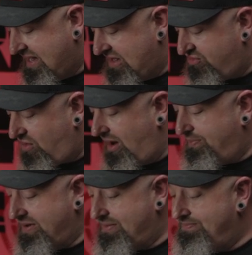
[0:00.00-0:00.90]
and
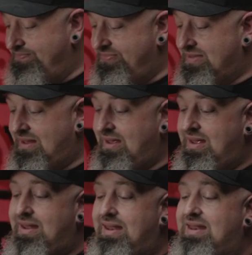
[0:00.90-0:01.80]
drop it,
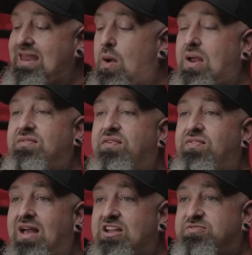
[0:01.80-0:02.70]
now we have a
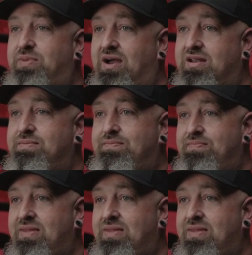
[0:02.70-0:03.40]
flat spot.